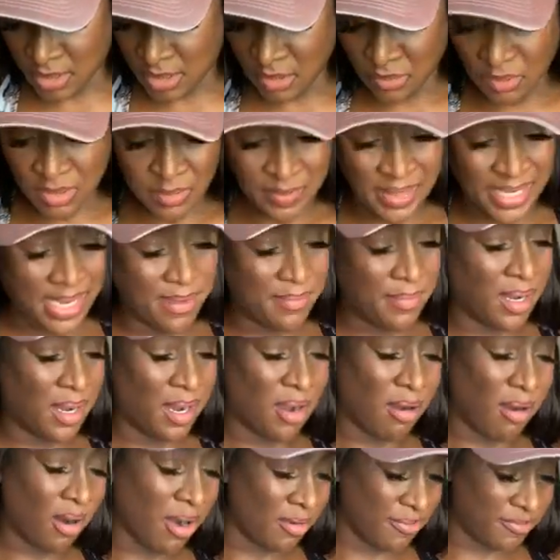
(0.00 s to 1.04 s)
it was making my
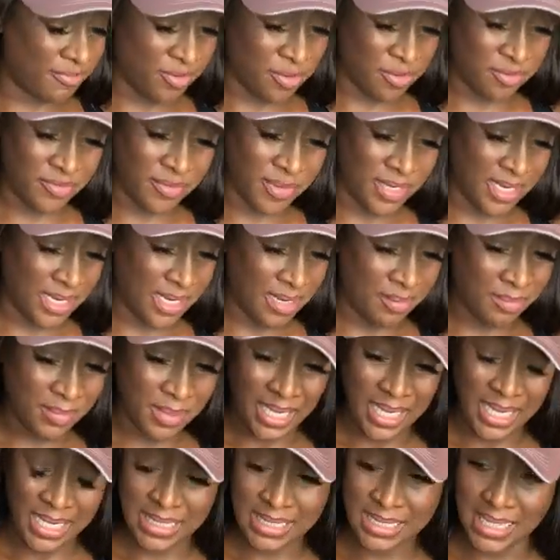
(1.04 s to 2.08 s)
heart feel funny. I'm
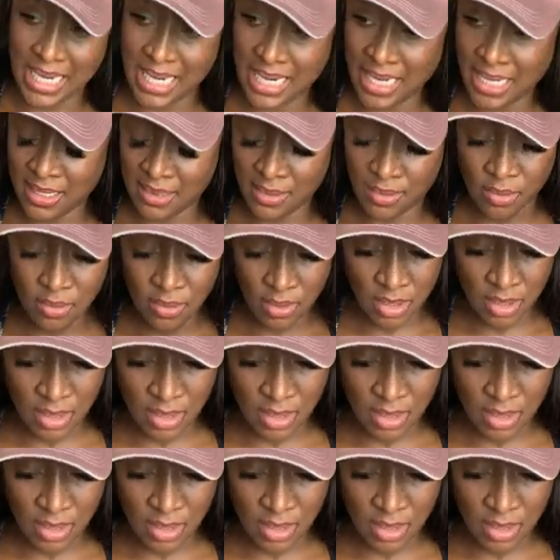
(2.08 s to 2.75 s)
like, dang, Lord,